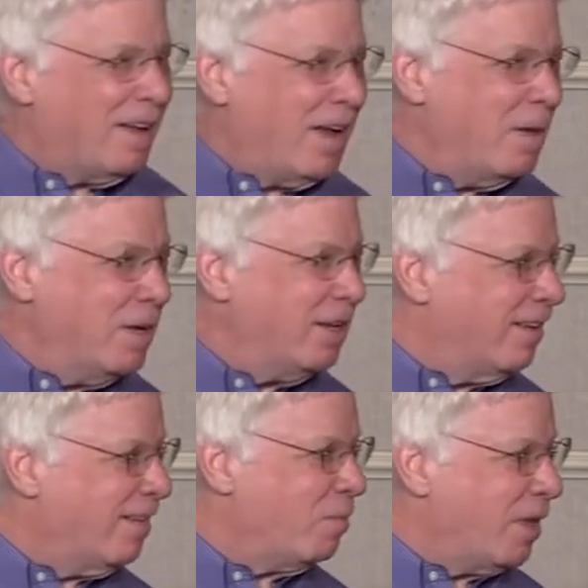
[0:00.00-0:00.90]
I
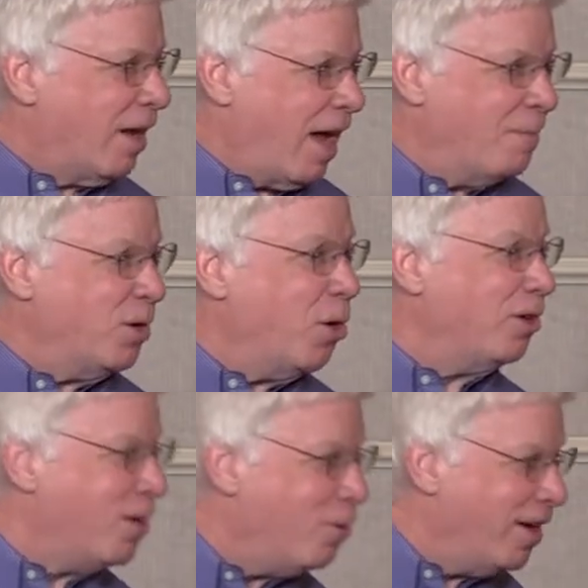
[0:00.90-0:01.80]
mean, I'm the
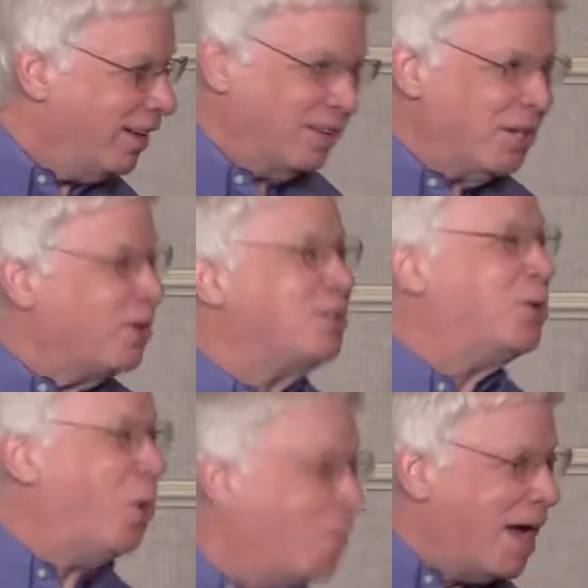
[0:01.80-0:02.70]
only one. There is
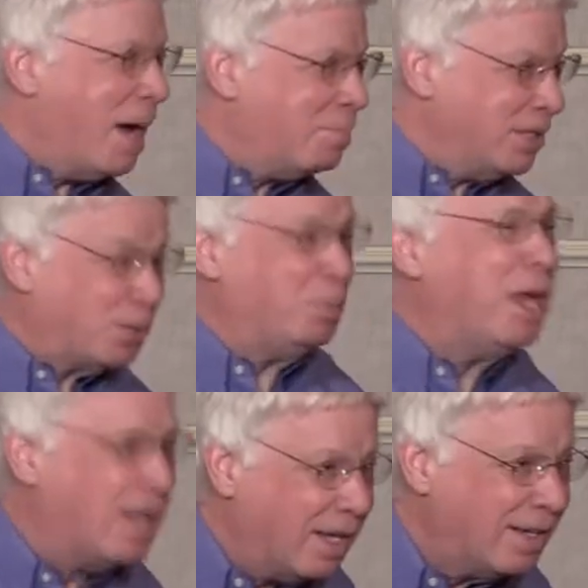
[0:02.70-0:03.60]
no map. It's
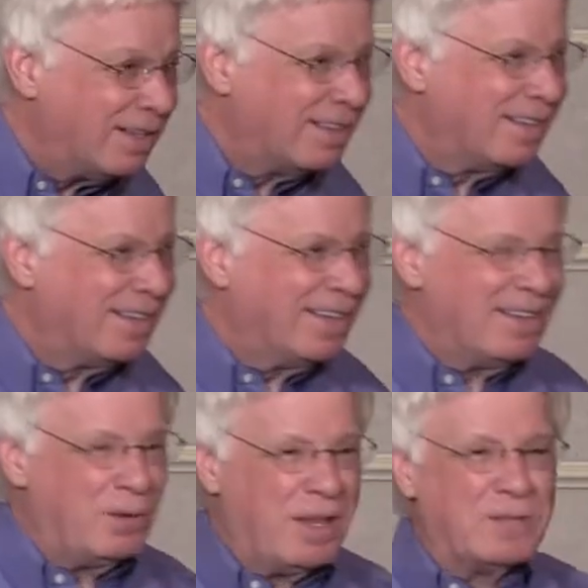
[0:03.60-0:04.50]
me.
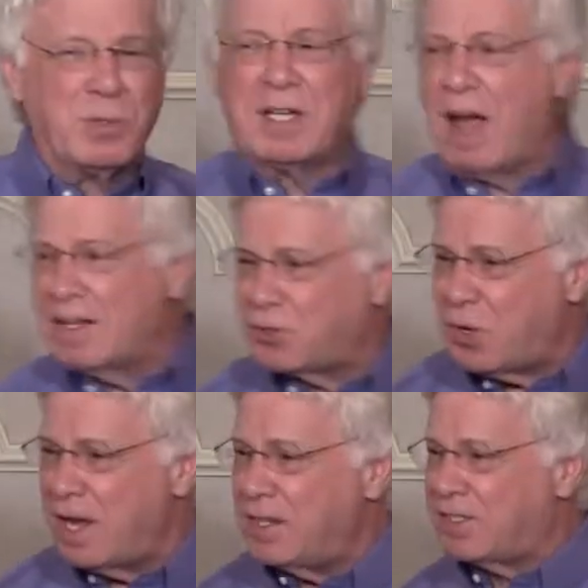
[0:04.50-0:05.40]
Well, that's what God's
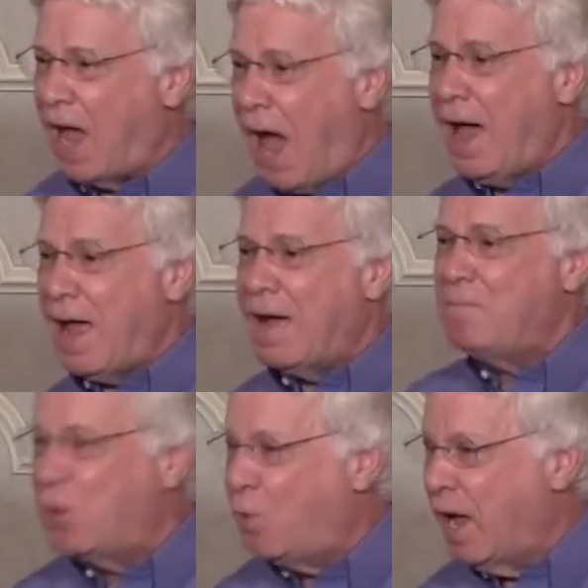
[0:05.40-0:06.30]
trying to say. I am
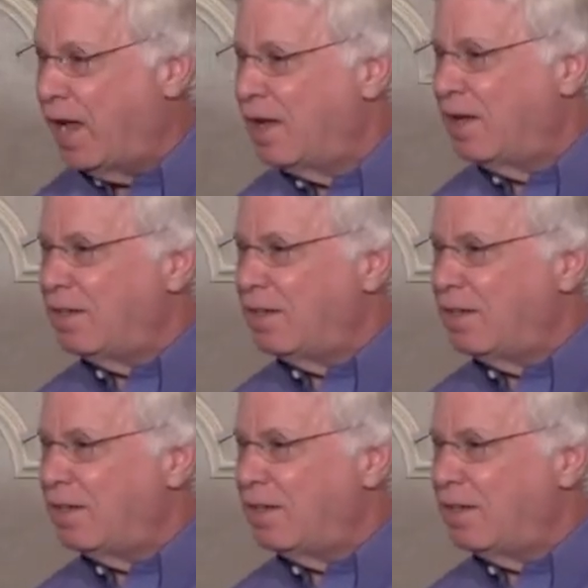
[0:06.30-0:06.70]
the way.